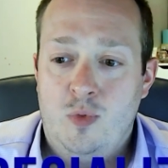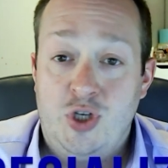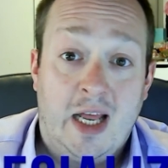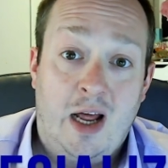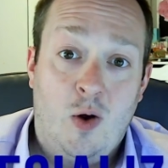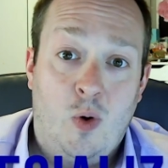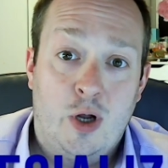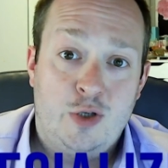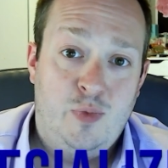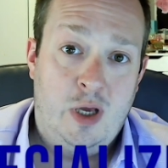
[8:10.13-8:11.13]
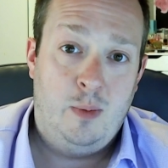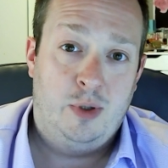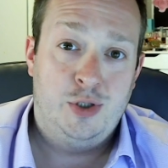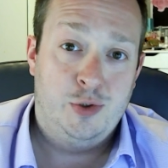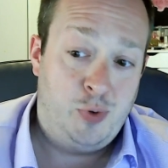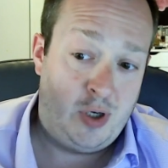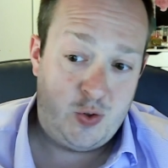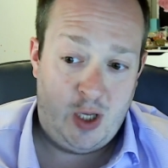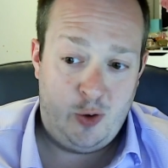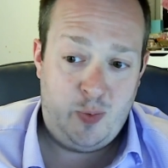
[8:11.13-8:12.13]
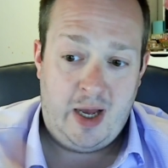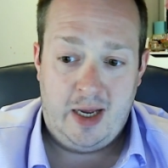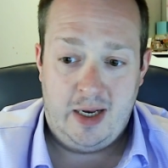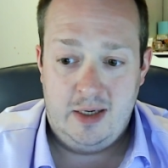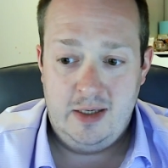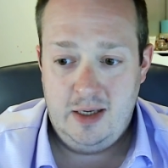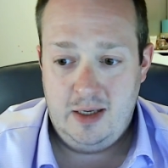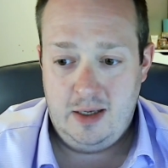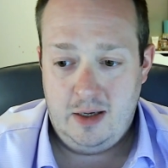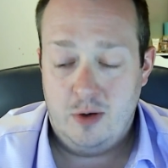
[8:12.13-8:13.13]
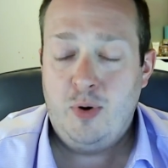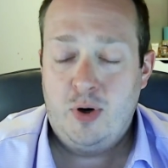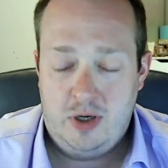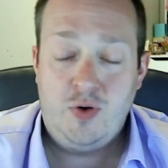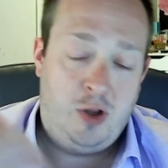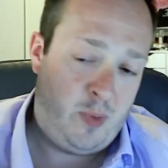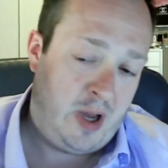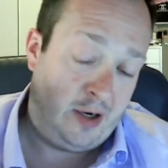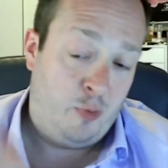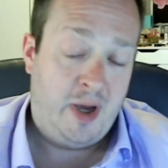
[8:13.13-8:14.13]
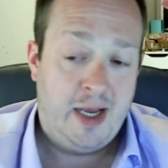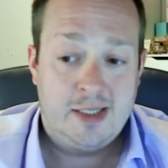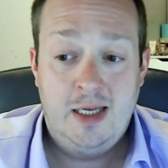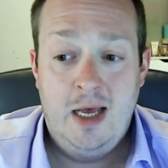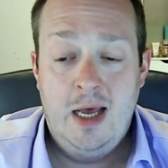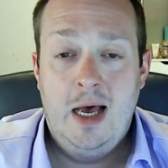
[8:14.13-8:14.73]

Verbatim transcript: Jing and I want to be able to put a trailer behind our bikes